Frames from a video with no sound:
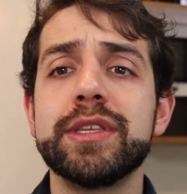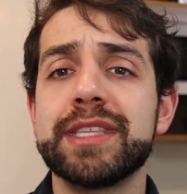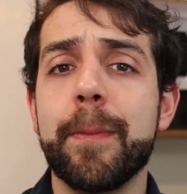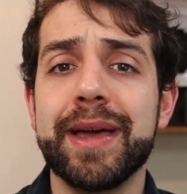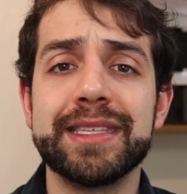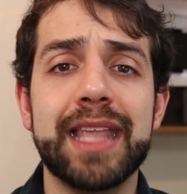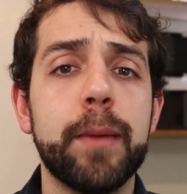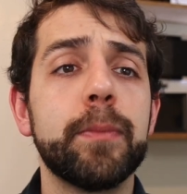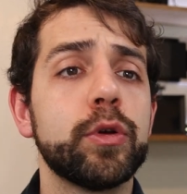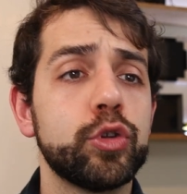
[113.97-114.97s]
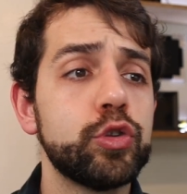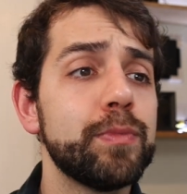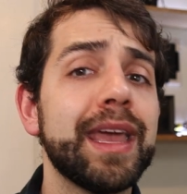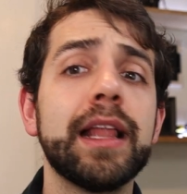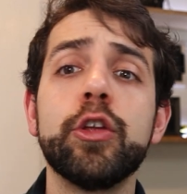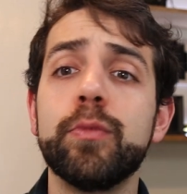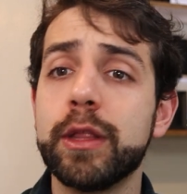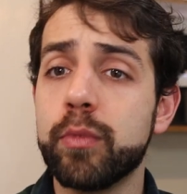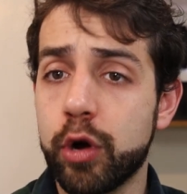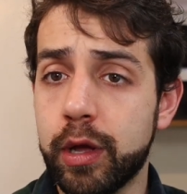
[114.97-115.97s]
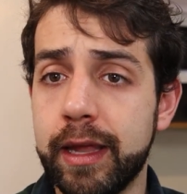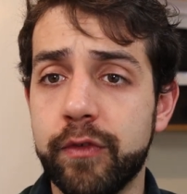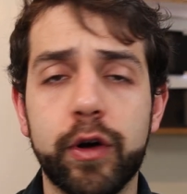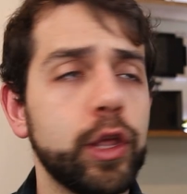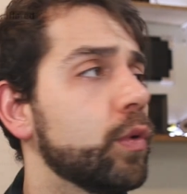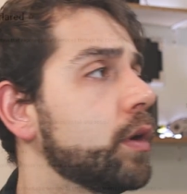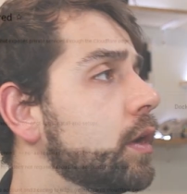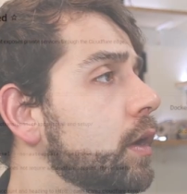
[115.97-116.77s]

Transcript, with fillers: step by step to make a little bit more clear for you.